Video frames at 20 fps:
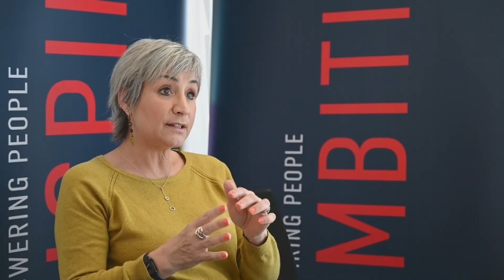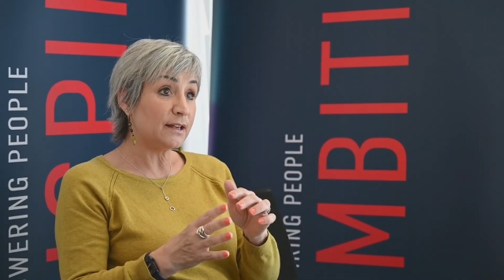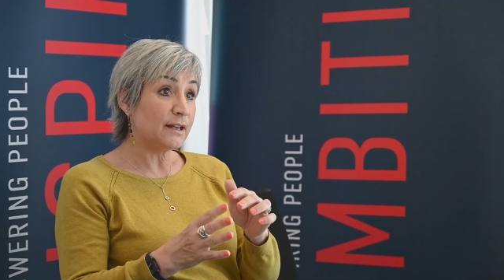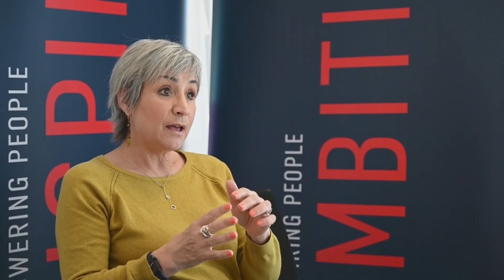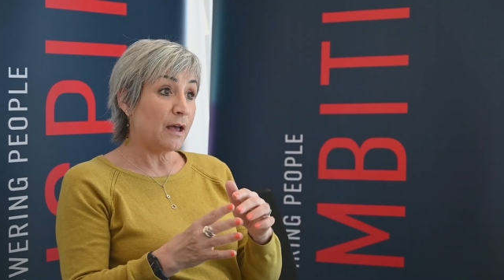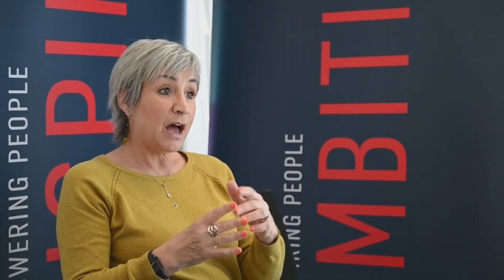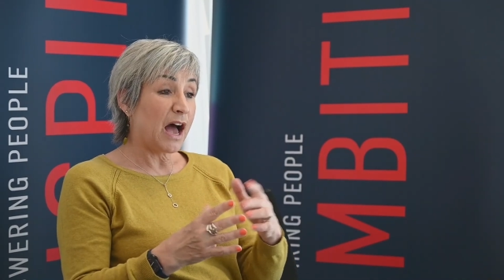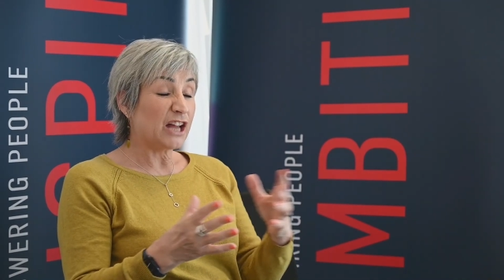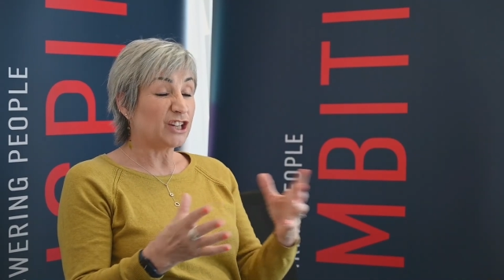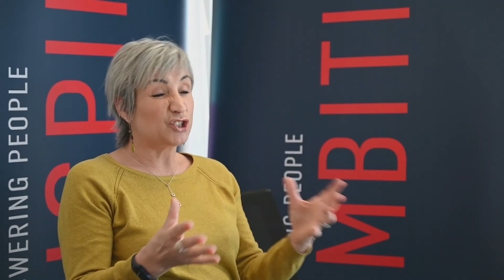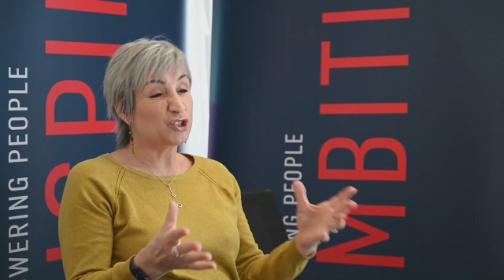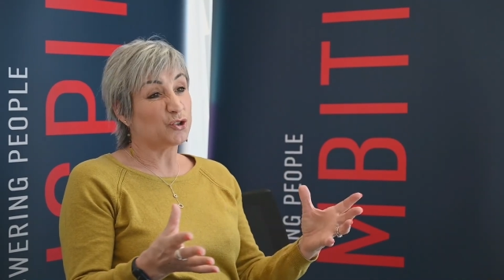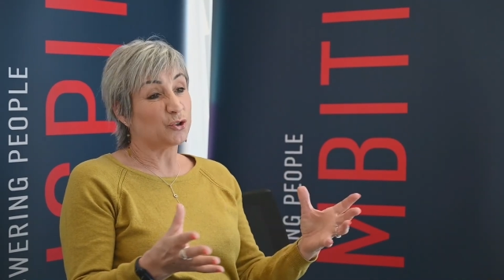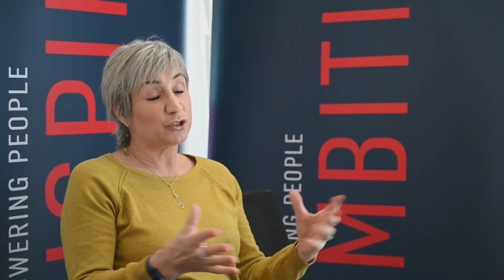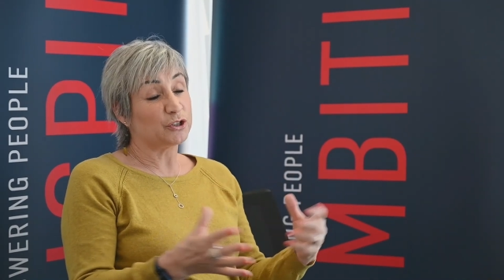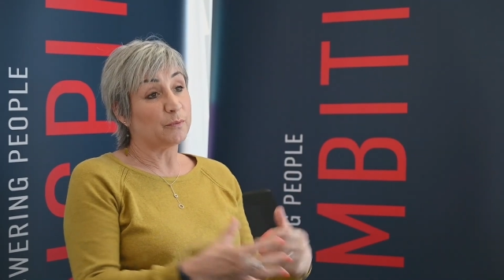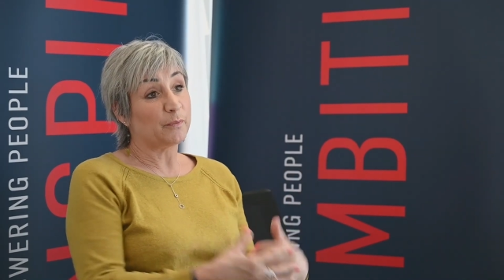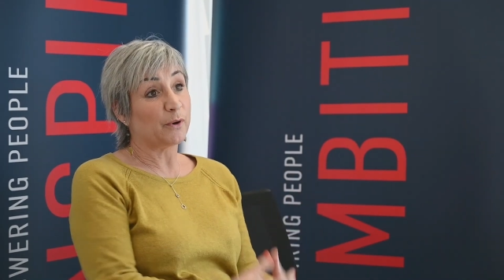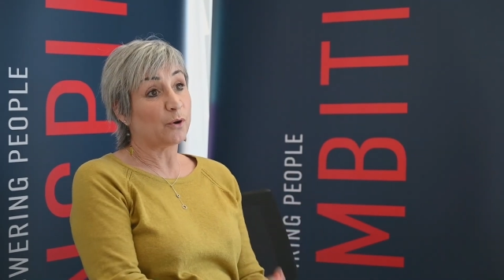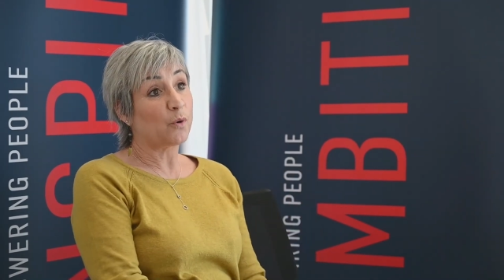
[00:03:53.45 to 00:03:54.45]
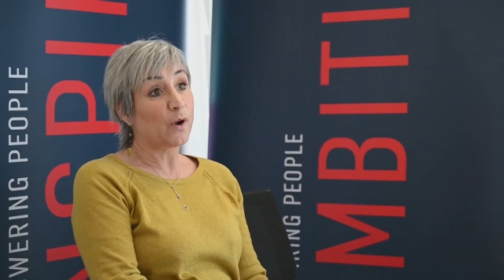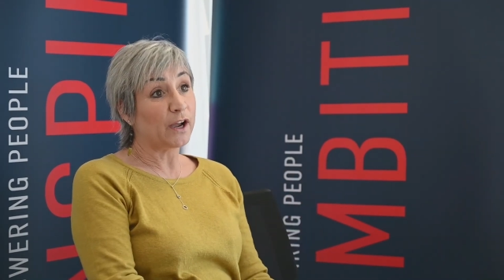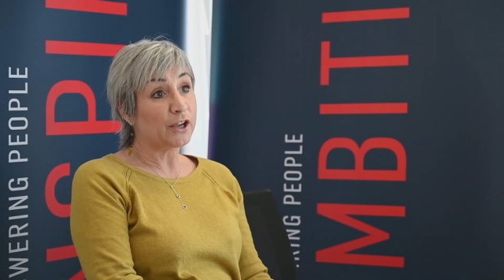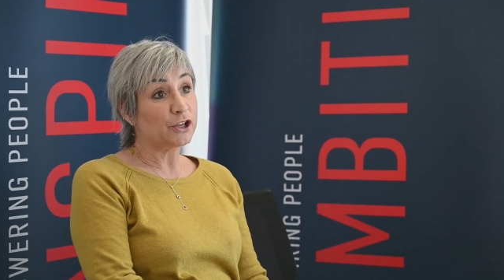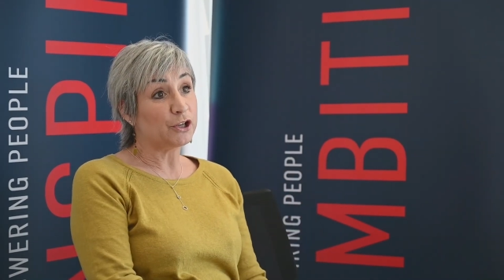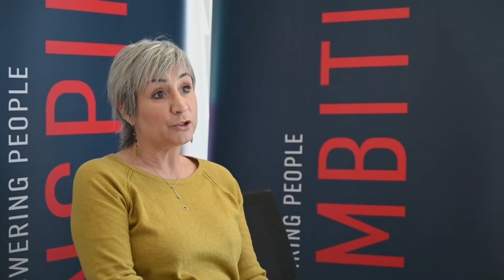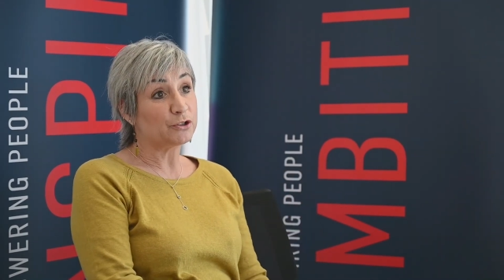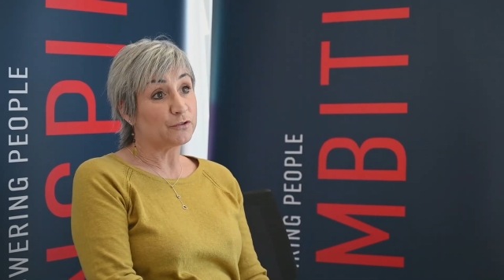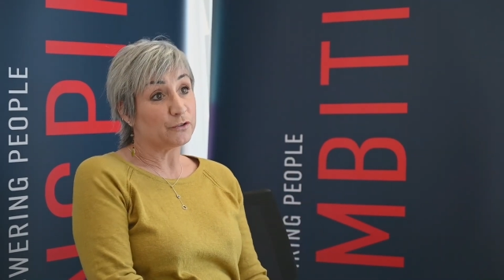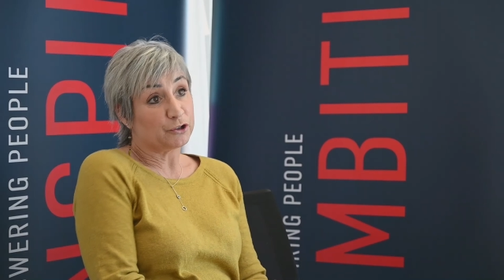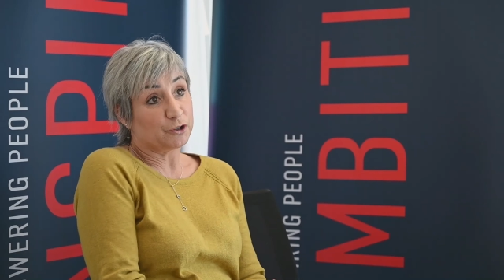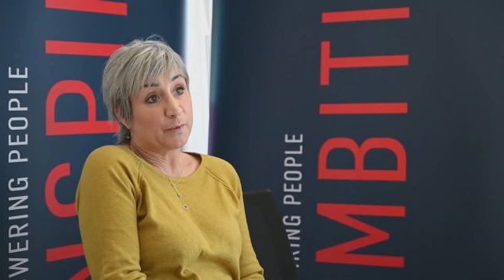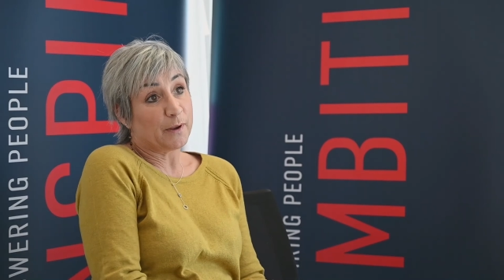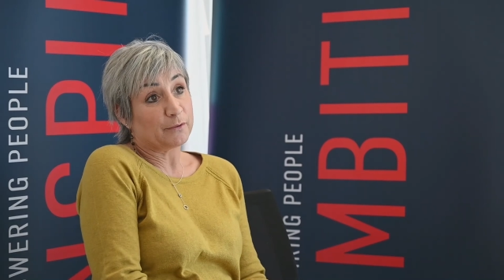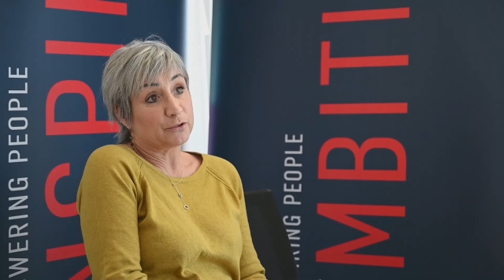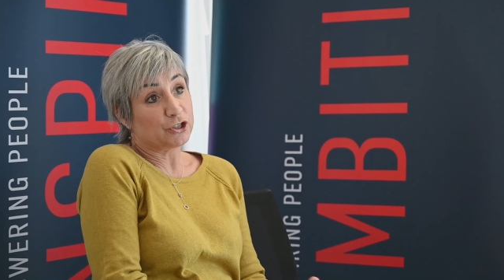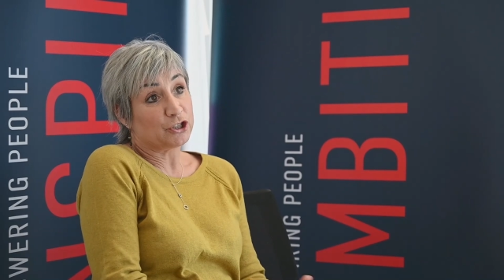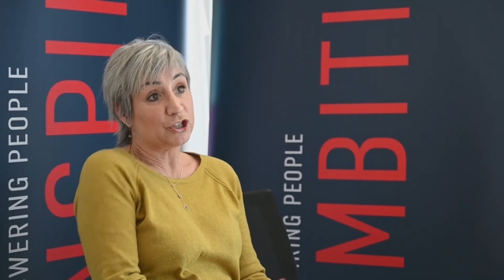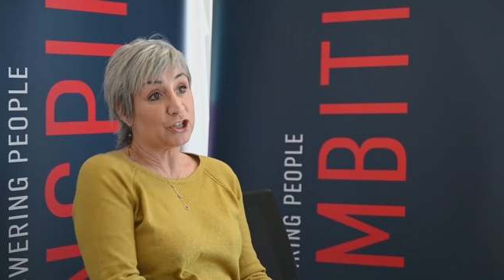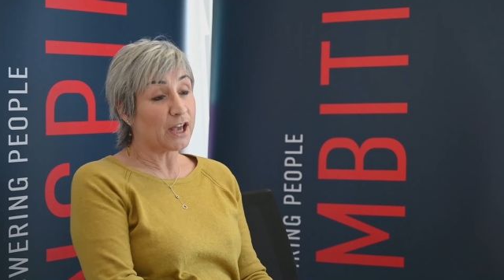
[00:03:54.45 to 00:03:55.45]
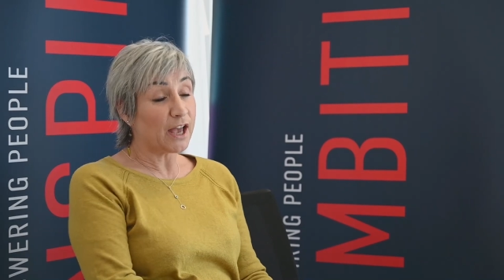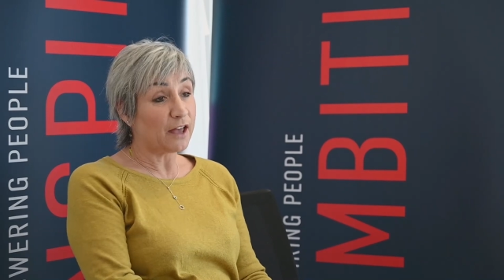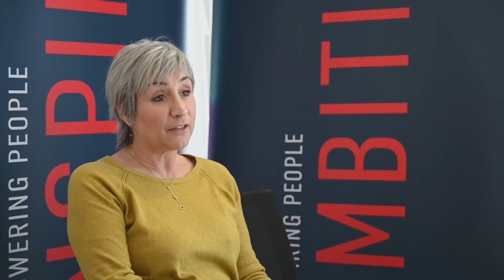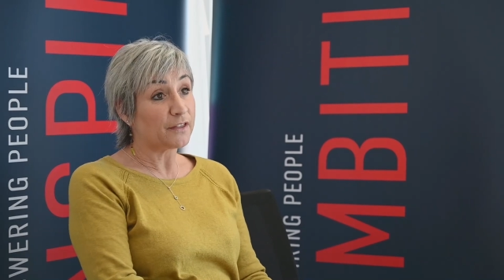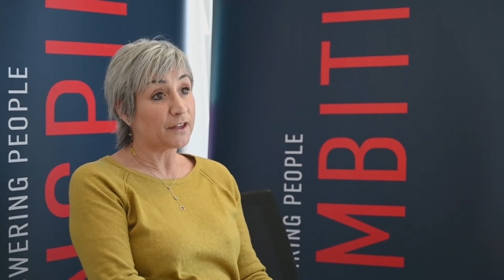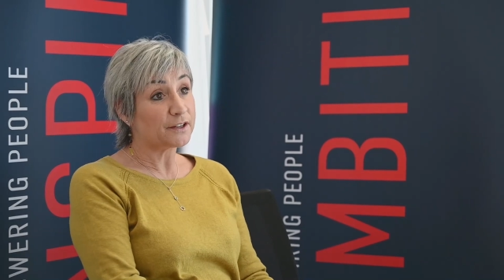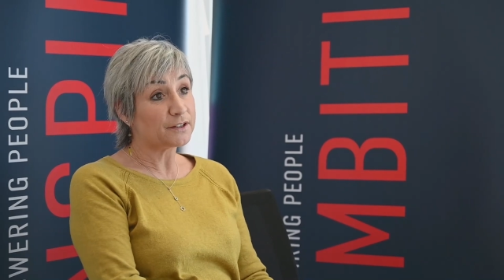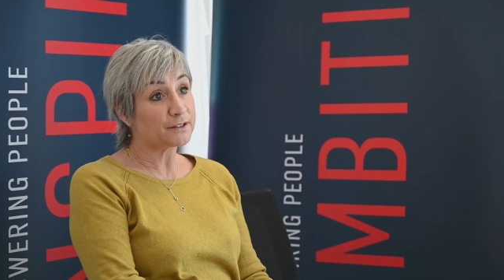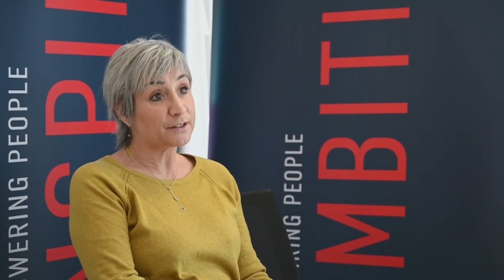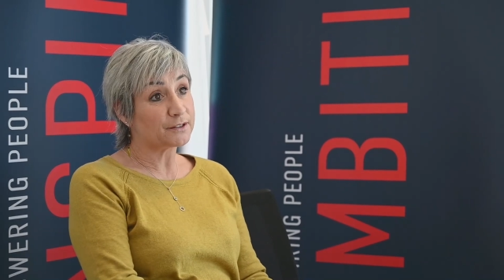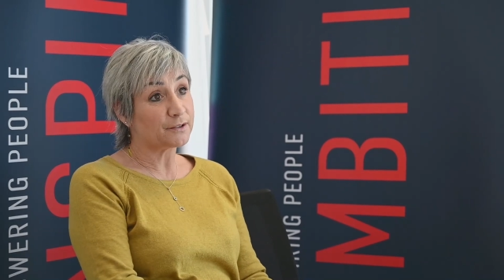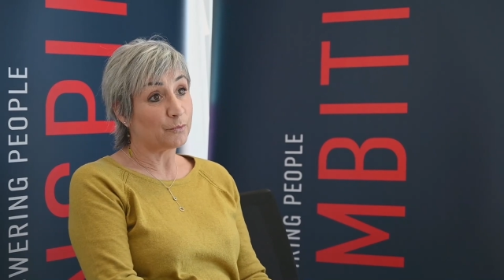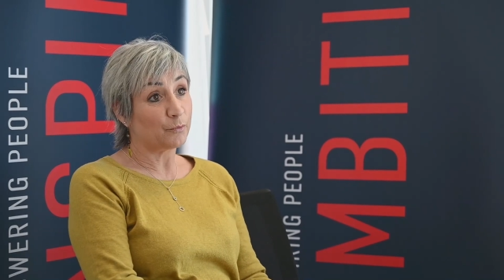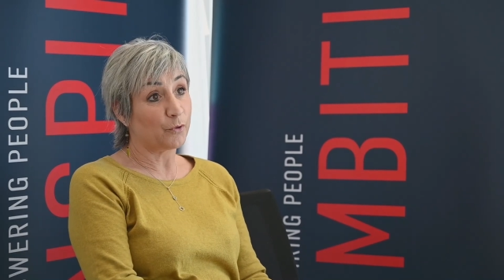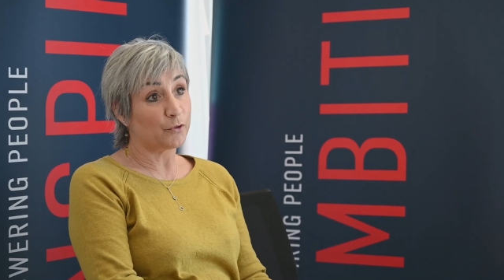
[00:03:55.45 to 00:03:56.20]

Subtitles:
I just thought it would be quite useful to be able to share this